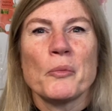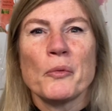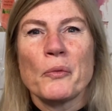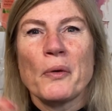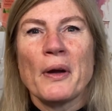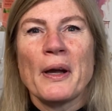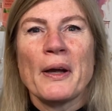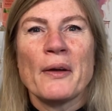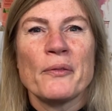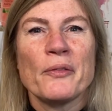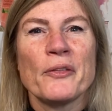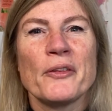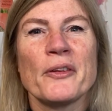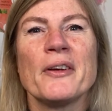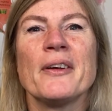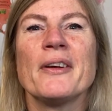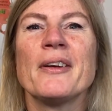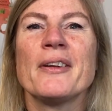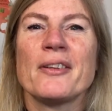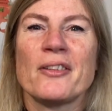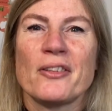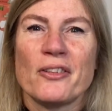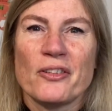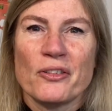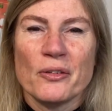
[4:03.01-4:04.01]
around
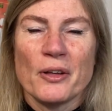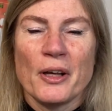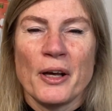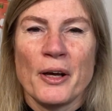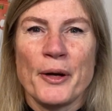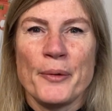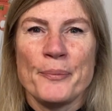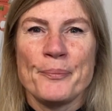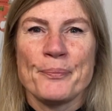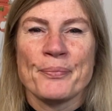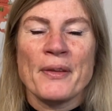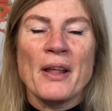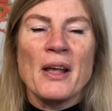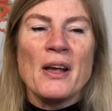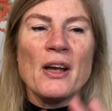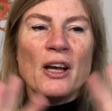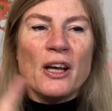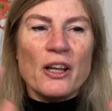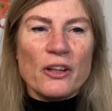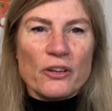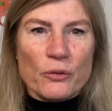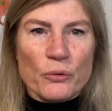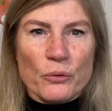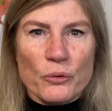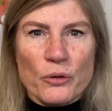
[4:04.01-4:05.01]
the,
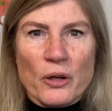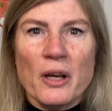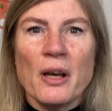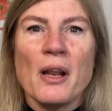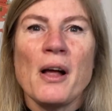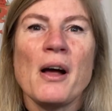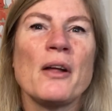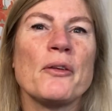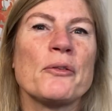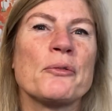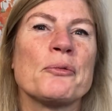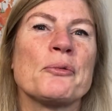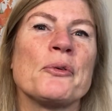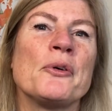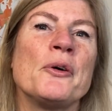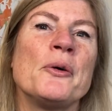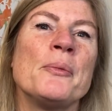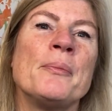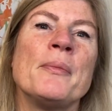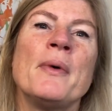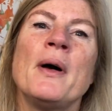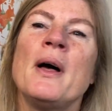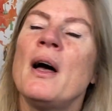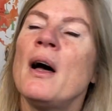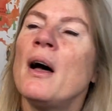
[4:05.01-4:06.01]
your
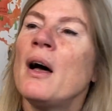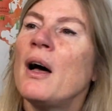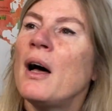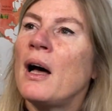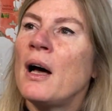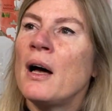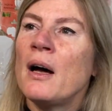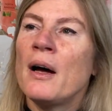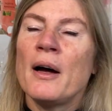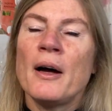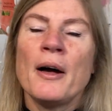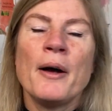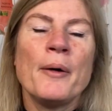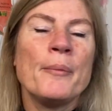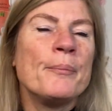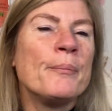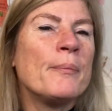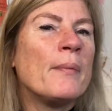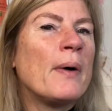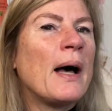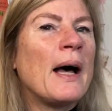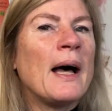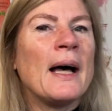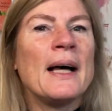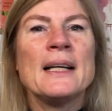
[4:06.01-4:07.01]
classroom.
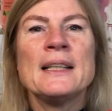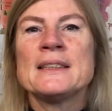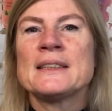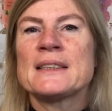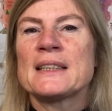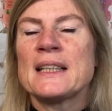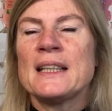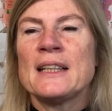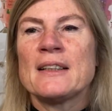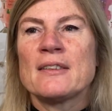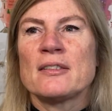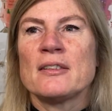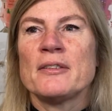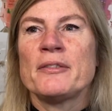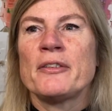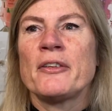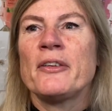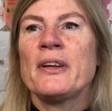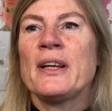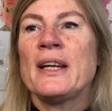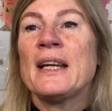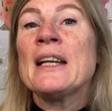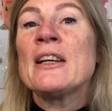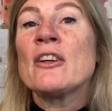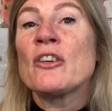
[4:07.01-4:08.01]
And it's a
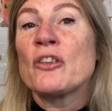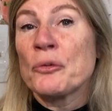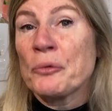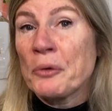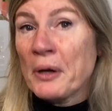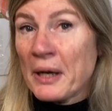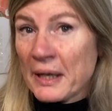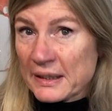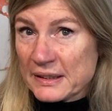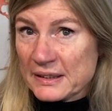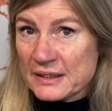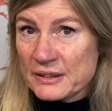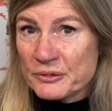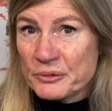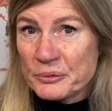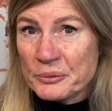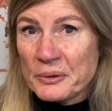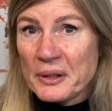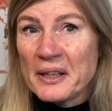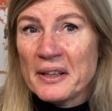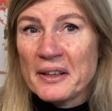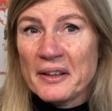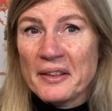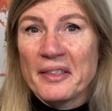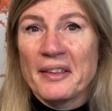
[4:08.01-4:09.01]
very interactive
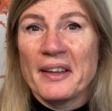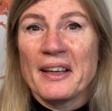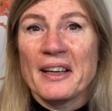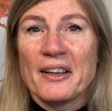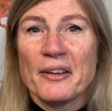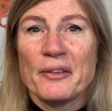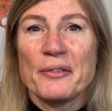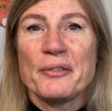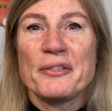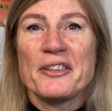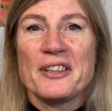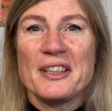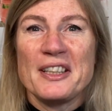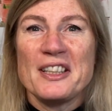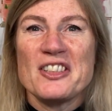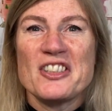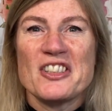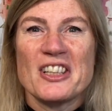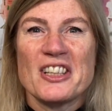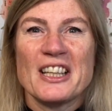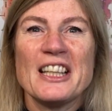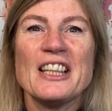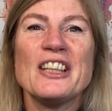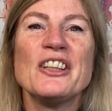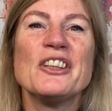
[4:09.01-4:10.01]
way, I think, of
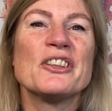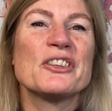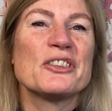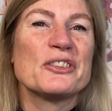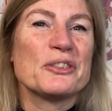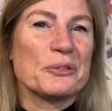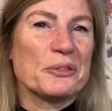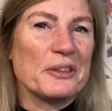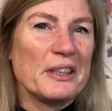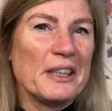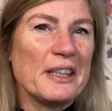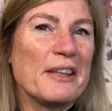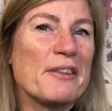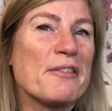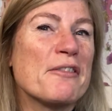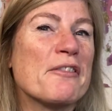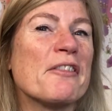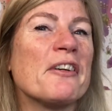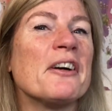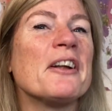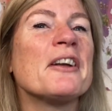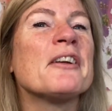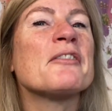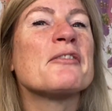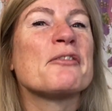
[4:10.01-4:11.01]
teaching. It looks really
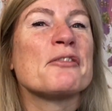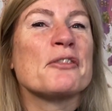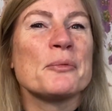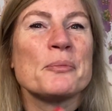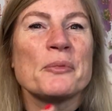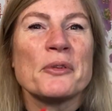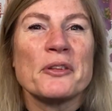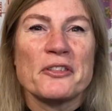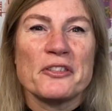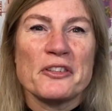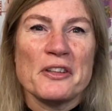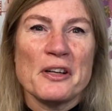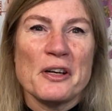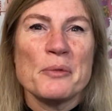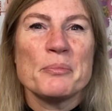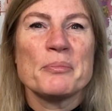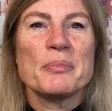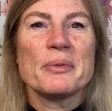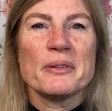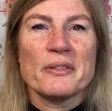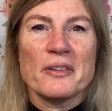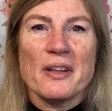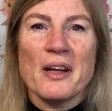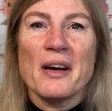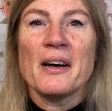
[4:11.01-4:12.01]
fun from the
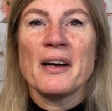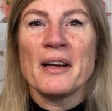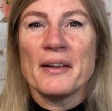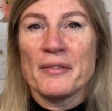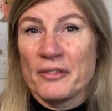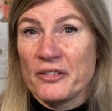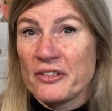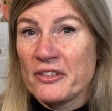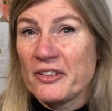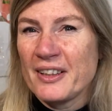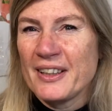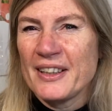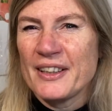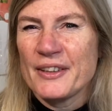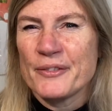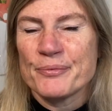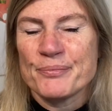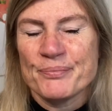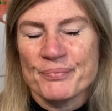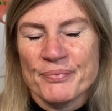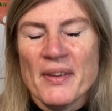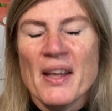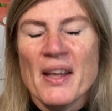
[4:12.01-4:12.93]
sample that I've seen.